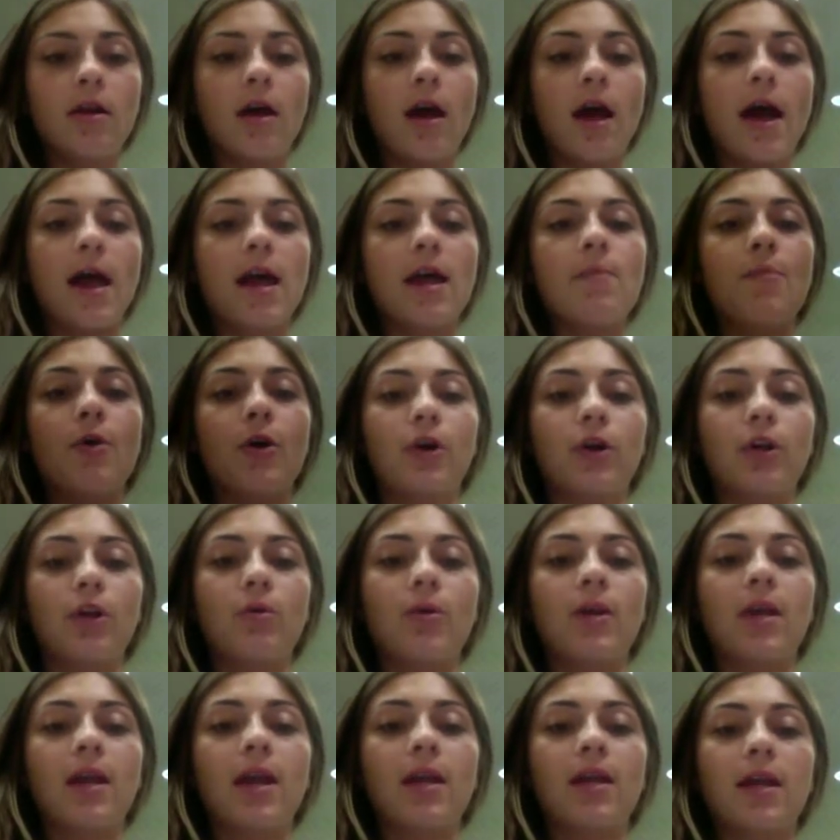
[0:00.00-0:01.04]
I am
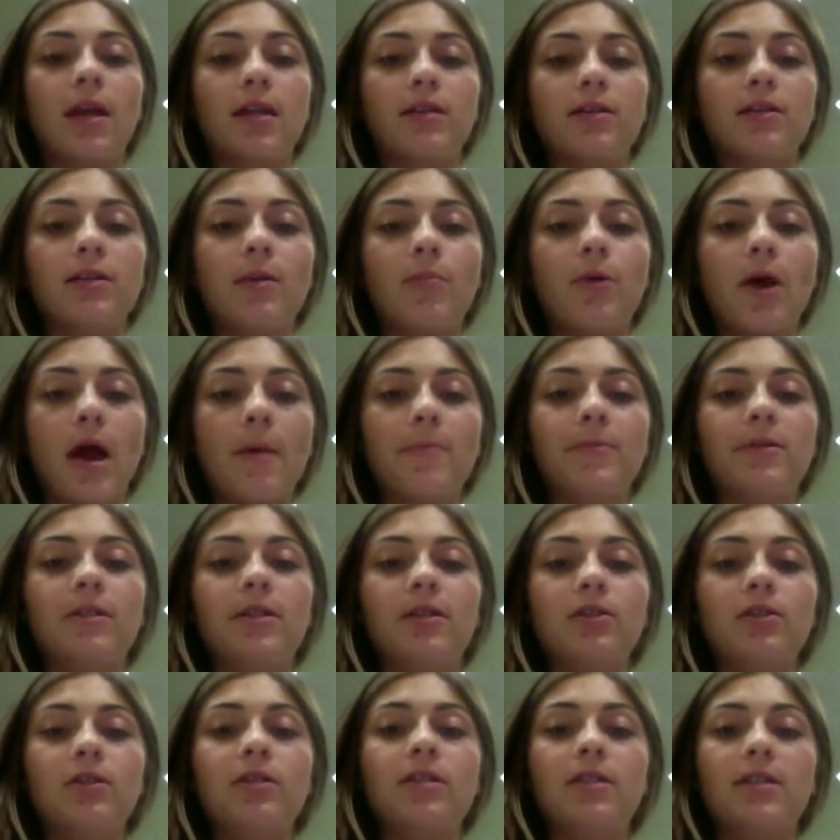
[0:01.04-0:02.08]
arguing against the
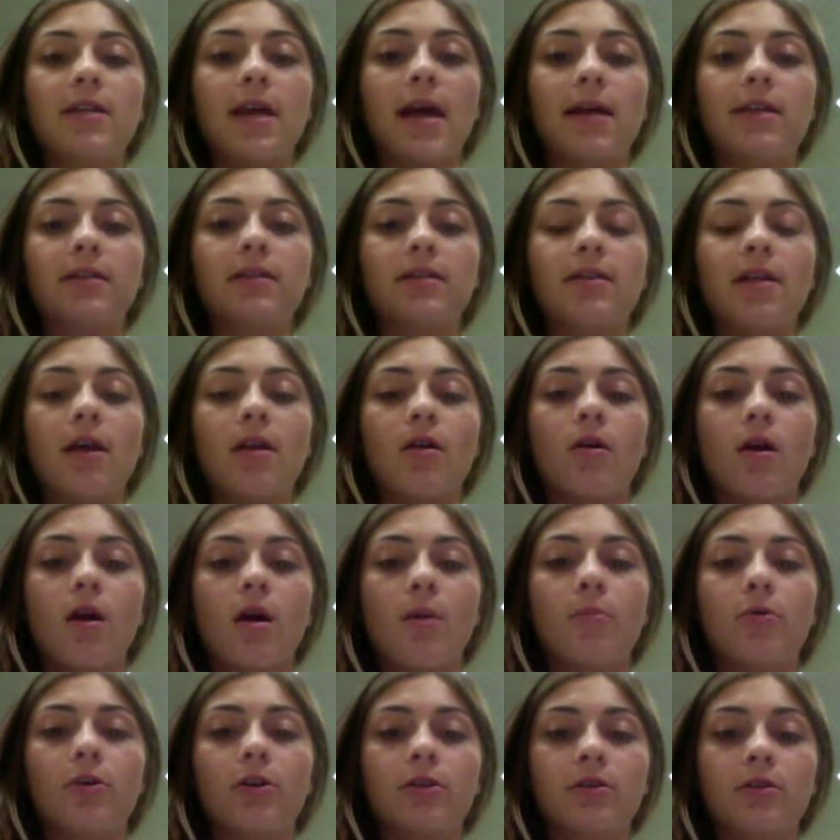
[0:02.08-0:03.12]
proposition stance that
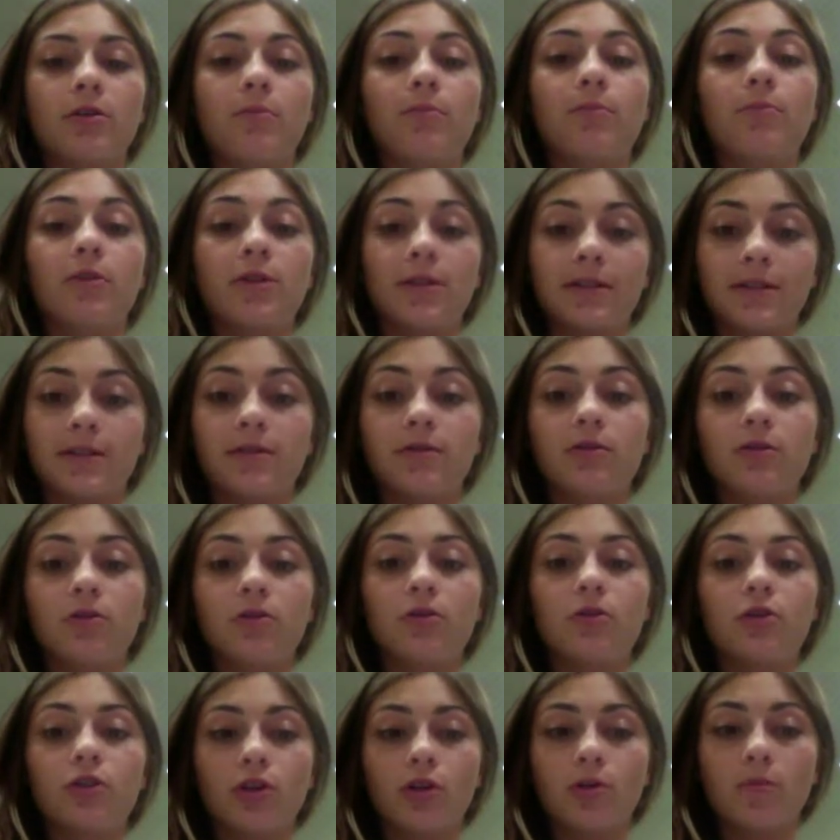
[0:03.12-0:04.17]
all prisons
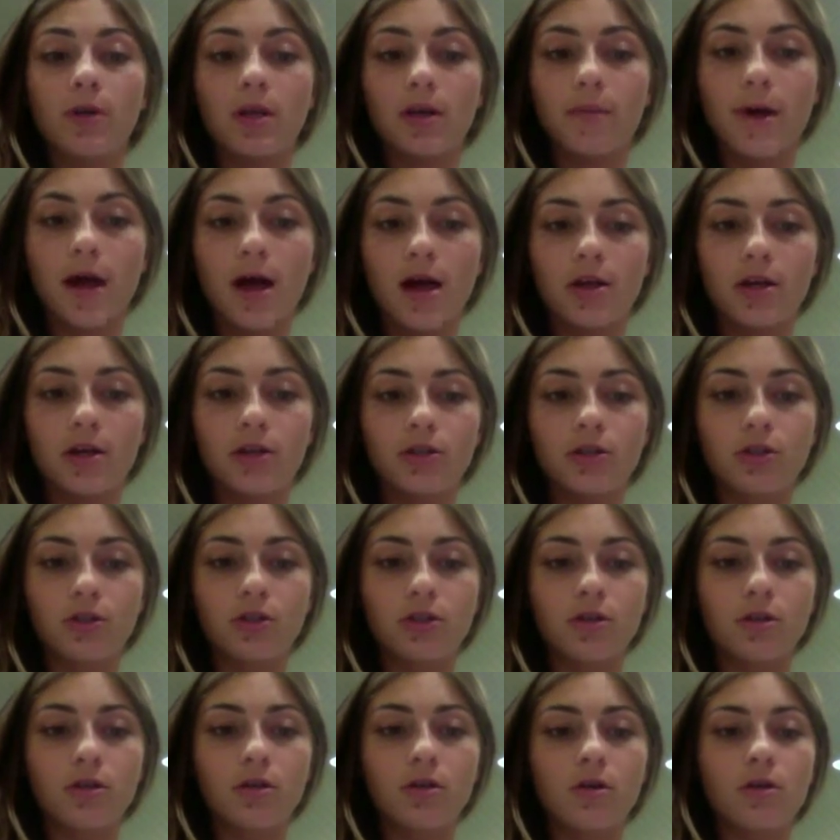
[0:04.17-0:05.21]
should be abolished.
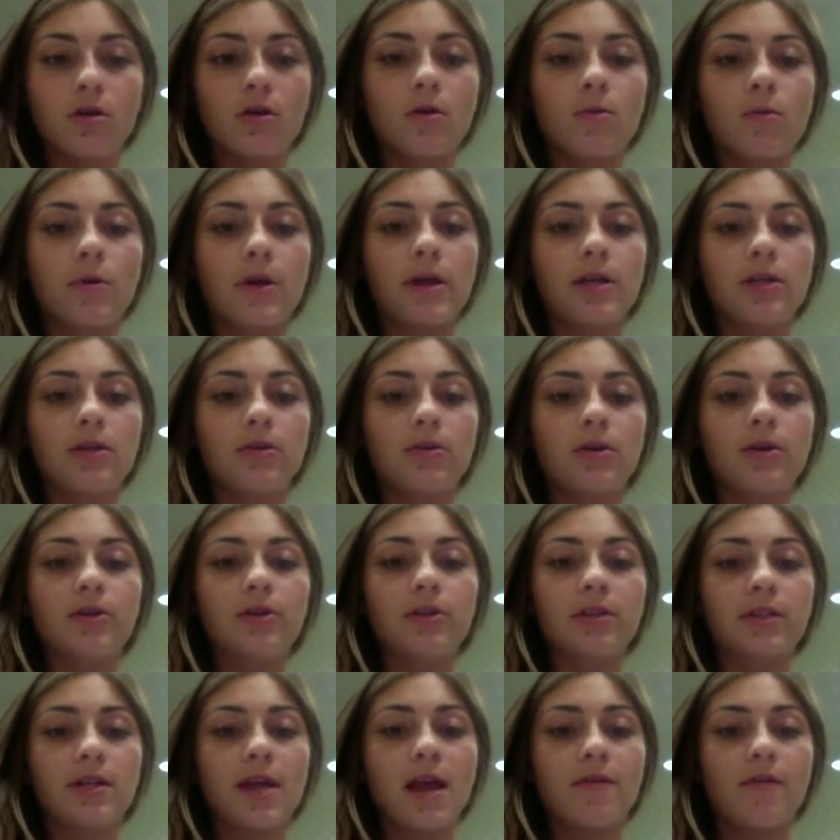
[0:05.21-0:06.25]
While I do
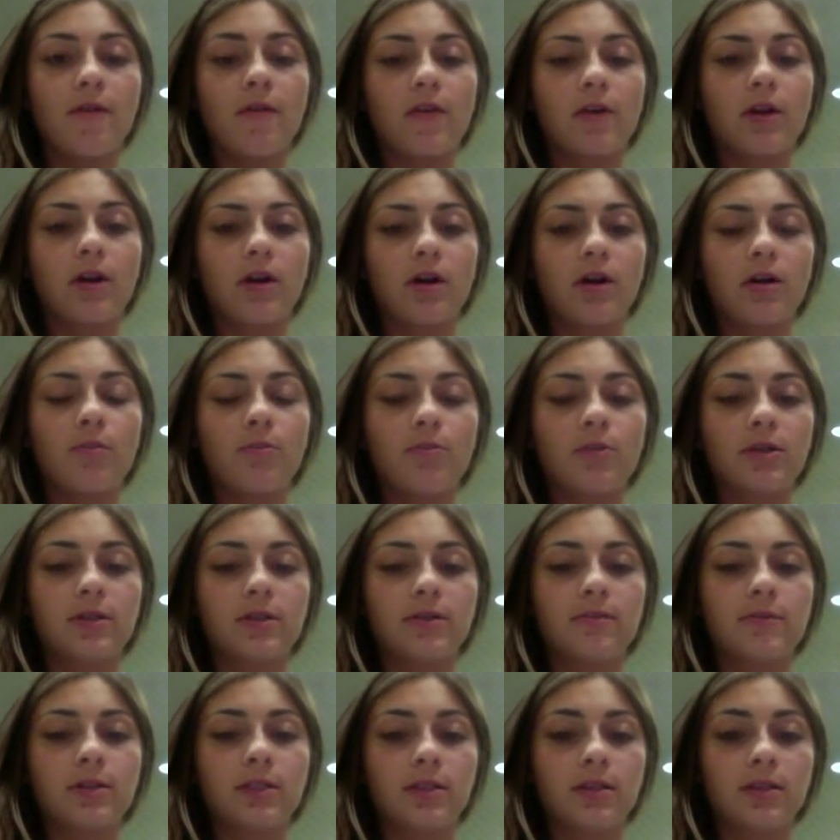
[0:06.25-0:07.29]
understand that the current
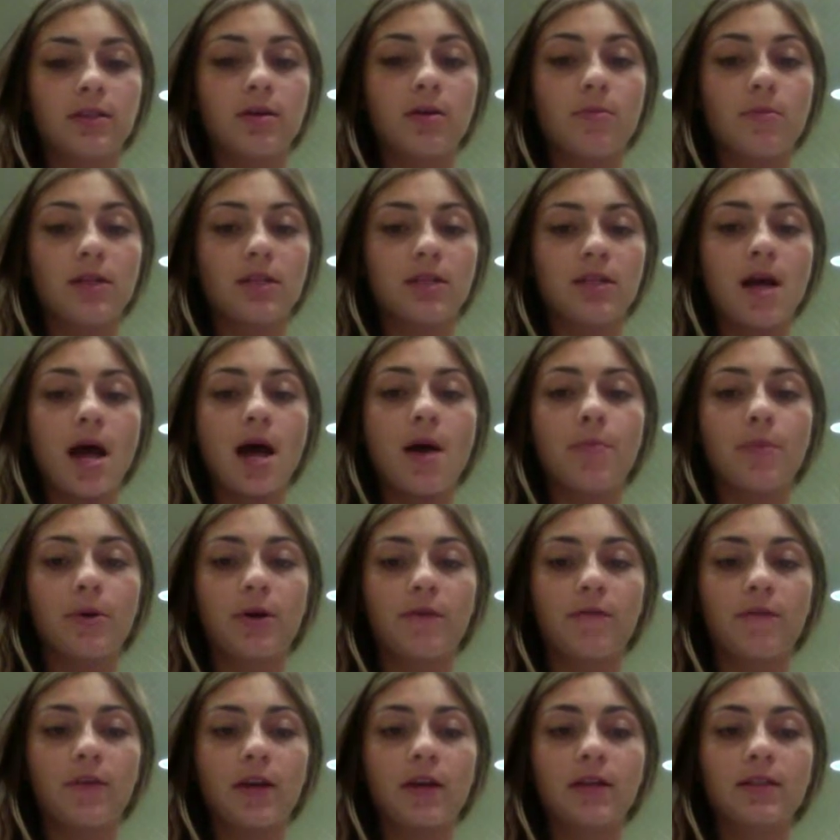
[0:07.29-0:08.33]
prison system is not
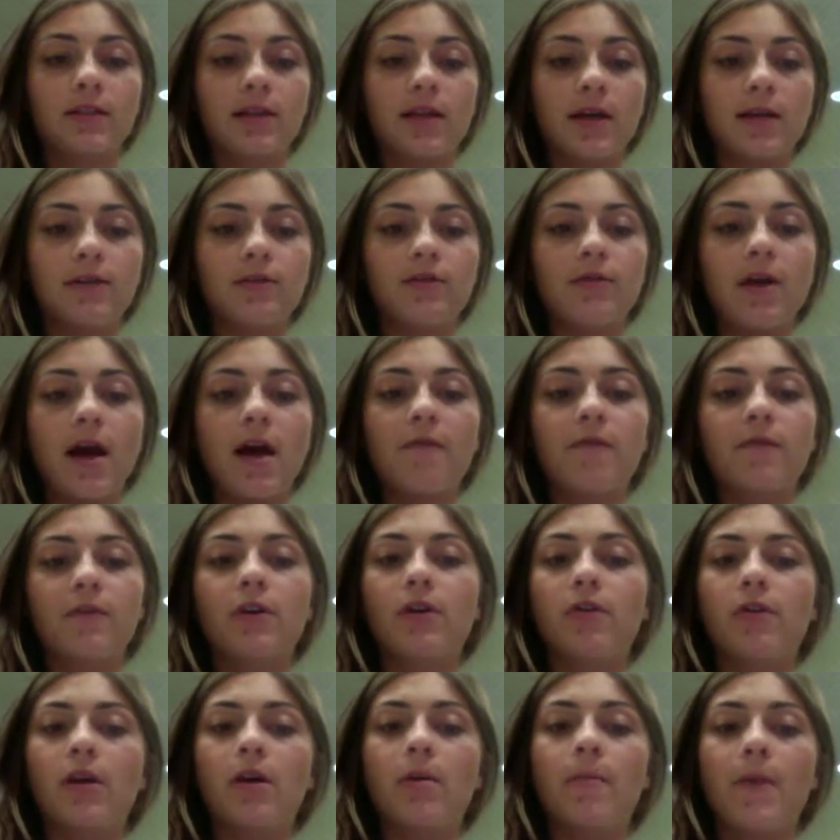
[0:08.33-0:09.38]
perfect, I do not
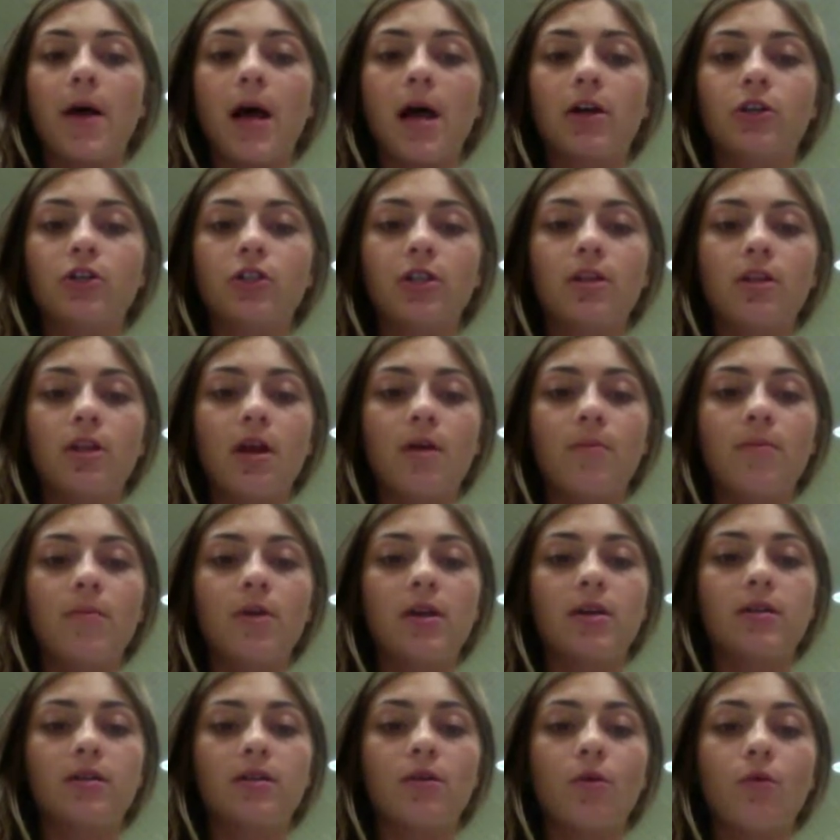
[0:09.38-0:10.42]
feel that abolishing them
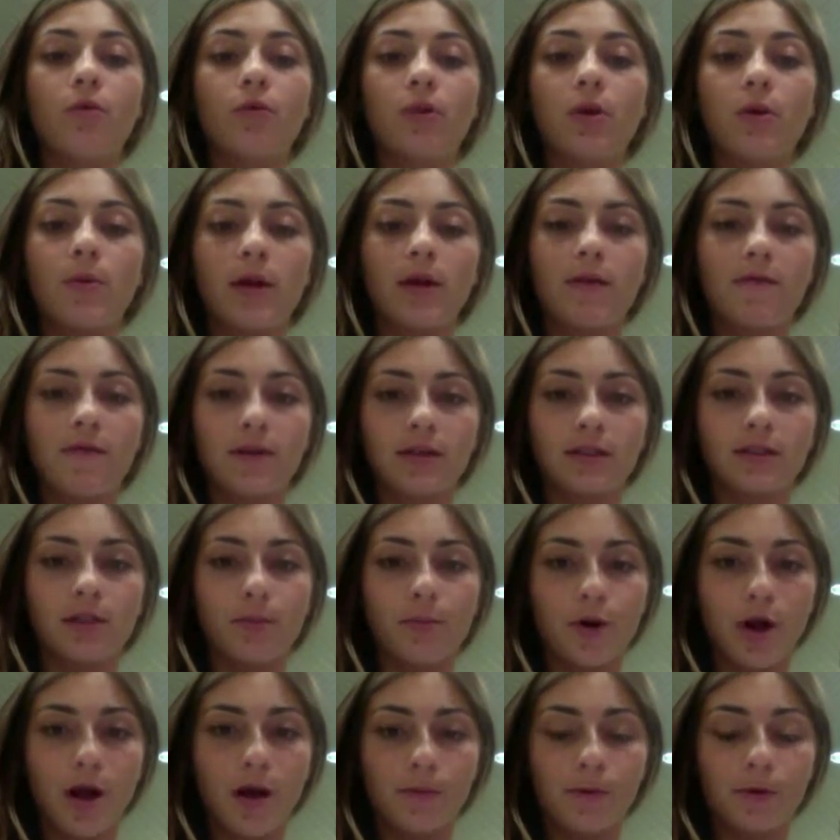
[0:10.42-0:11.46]
is the only way to fix the
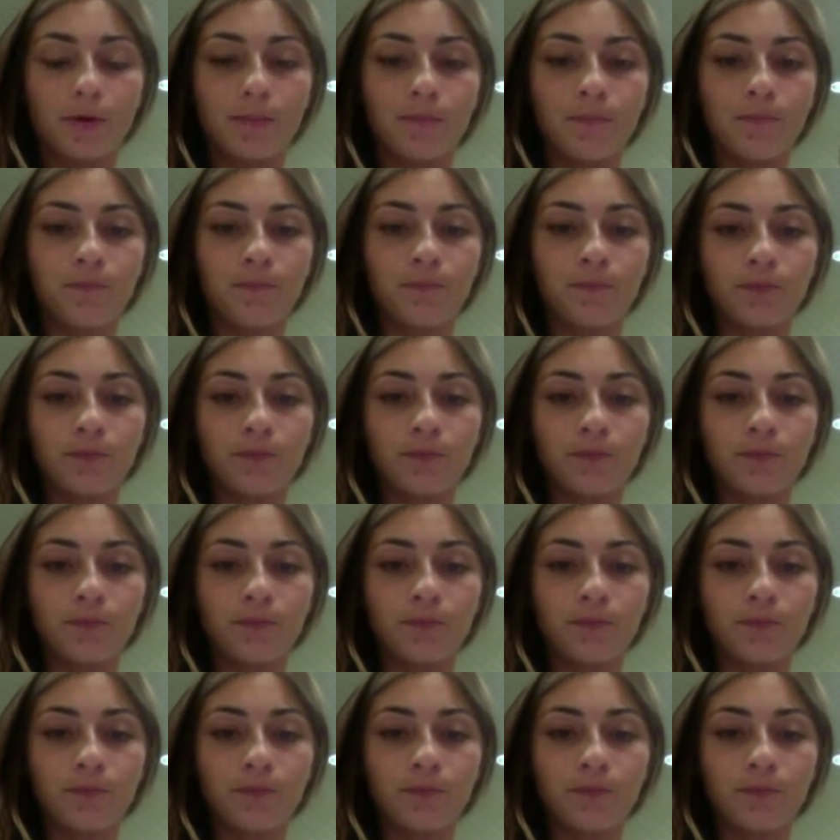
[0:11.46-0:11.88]
problem.